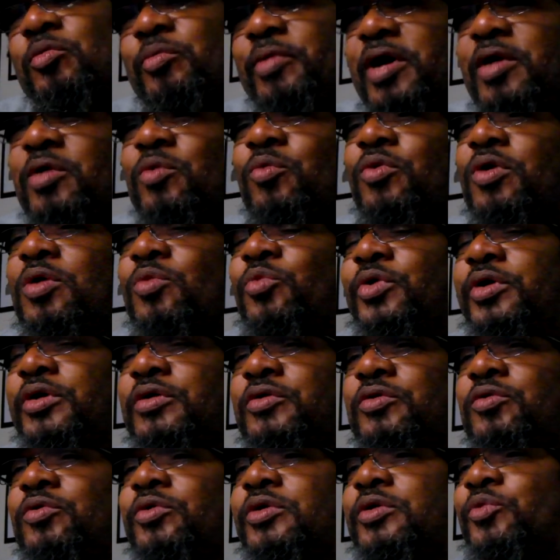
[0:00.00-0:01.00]
we're doing, we're
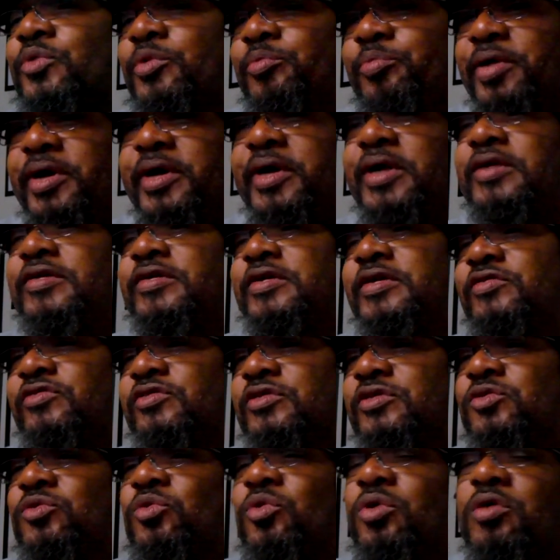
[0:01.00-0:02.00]
paying attention to our
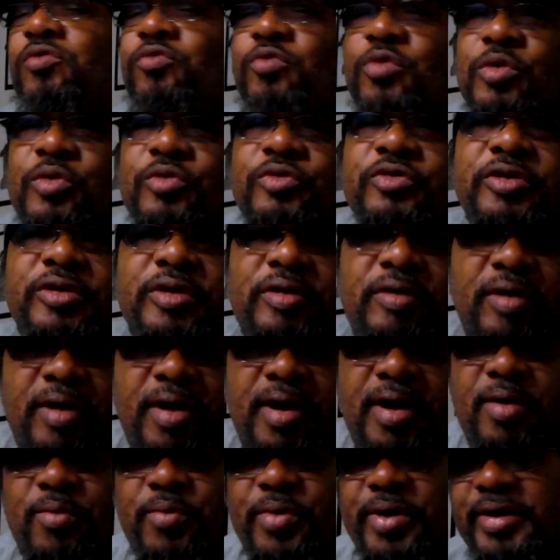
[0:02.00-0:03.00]
roads and our highways.
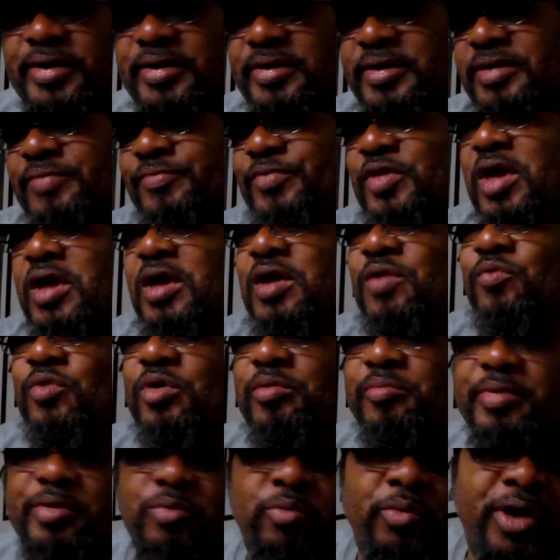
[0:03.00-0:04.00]
We, we have
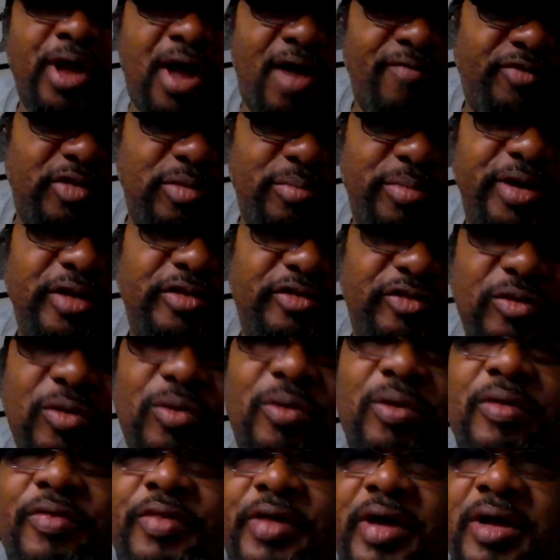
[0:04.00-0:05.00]
to make sure that
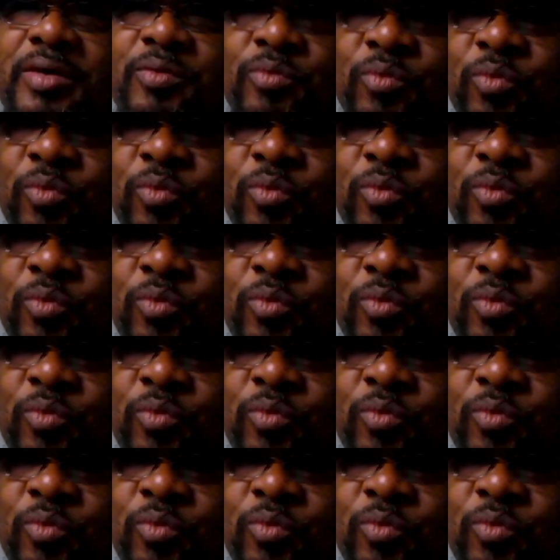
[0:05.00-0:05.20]
we